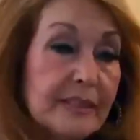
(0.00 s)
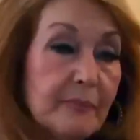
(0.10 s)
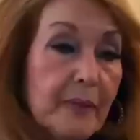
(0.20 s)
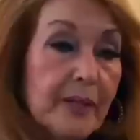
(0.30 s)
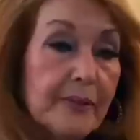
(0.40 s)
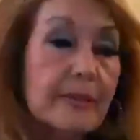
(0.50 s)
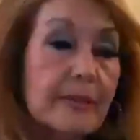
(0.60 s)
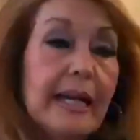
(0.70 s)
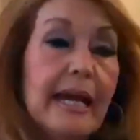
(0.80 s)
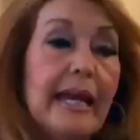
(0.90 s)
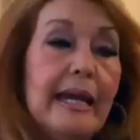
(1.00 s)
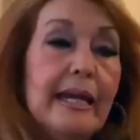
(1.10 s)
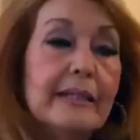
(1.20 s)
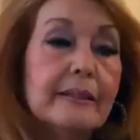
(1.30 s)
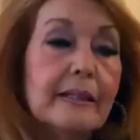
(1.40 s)
of his mother.
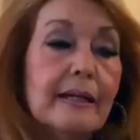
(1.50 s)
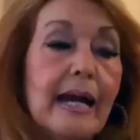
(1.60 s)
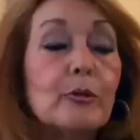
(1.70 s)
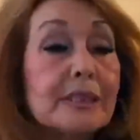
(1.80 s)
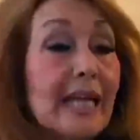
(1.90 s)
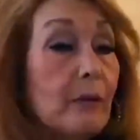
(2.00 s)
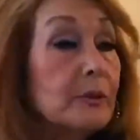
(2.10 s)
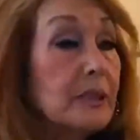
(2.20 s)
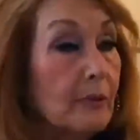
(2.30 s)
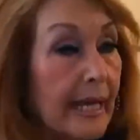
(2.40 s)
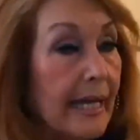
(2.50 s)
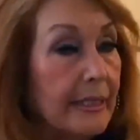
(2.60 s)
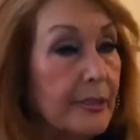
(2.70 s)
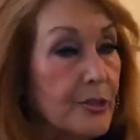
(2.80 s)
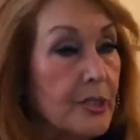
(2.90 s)
And, of course, I was only
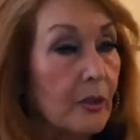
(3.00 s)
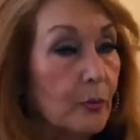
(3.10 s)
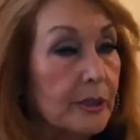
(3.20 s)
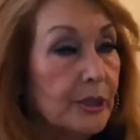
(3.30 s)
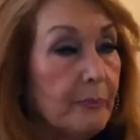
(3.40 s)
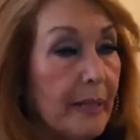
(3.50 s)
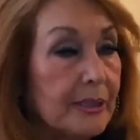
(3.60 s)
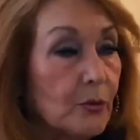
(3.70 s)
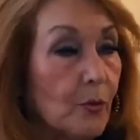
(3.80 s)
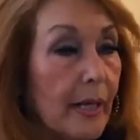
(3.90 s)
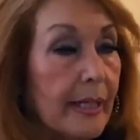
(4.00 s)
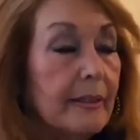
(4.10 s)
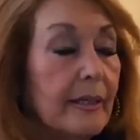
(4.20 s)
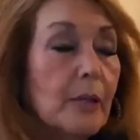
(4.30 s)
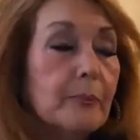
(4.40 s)
8 years old when she passed away.
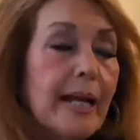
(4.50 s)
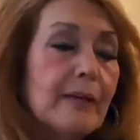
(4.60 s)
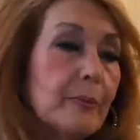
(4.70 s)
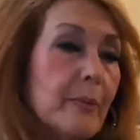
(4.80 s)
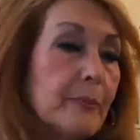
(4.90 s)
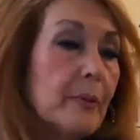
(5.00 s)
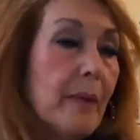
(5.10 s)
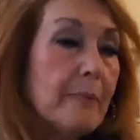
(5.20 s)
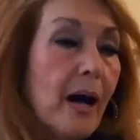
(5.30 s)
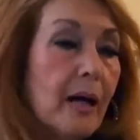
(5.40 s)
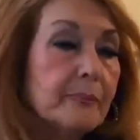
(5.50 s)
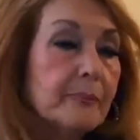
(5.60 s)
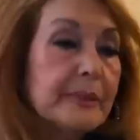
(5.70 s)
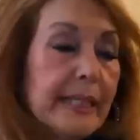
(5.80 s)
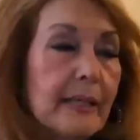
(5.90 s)
But I remember my mom
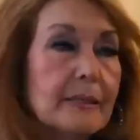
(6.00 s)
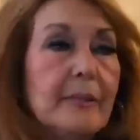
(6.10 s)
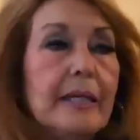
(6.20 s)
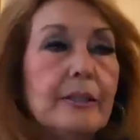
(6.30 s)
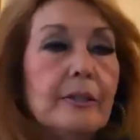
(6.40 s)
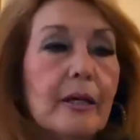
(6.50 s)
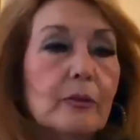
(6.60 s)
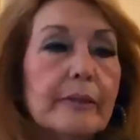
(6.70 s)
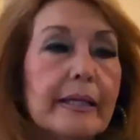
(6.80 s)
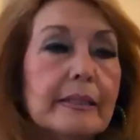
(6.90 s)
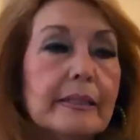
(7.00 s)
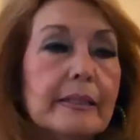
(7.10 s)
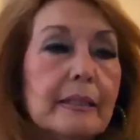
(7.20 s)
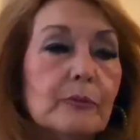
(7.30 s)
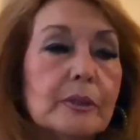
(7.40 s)
telling me, you know, that
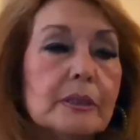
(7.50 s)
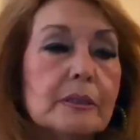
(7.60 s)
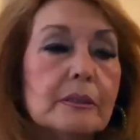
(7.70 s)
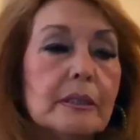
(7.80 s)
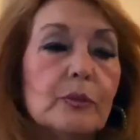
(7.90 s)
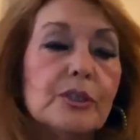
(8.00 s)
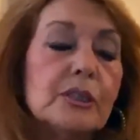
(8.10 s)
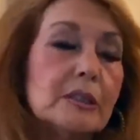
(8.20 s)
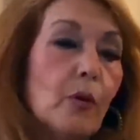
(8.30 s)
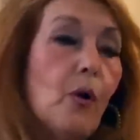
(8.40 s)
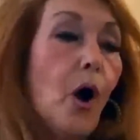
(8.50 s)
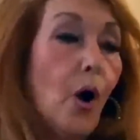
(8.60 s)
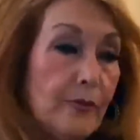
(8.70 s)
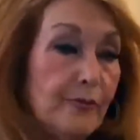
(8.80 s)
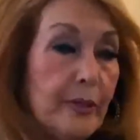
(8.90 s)
it was so
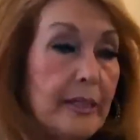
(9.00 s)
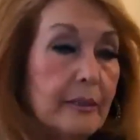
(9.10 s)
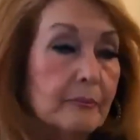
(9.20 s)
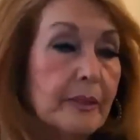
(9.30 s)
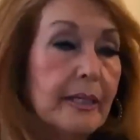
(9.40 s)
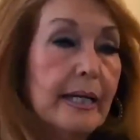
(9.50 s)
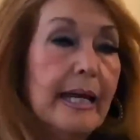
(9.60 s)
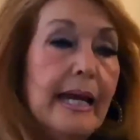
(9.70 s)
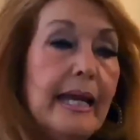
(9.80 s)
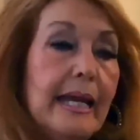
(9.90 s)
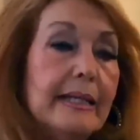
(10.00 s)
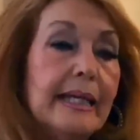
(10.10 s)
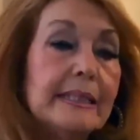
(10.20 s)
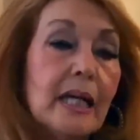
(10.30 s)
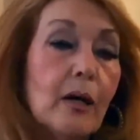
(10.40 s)
hard for him. And
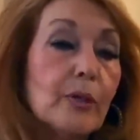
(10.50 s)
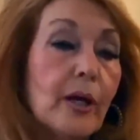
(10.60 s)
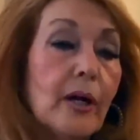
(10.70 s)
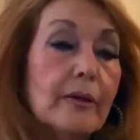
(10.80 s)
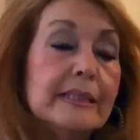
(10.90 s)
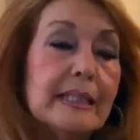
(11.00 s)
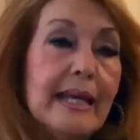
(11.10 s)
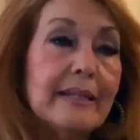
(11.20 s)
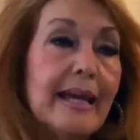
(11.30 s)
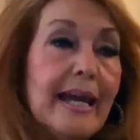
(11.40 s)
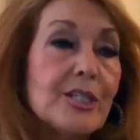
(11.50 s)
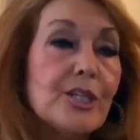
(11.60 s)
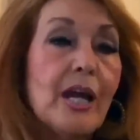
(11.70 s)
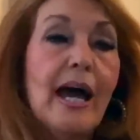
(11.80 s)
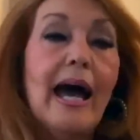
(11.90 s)
he told her, he said, Aunt Nash,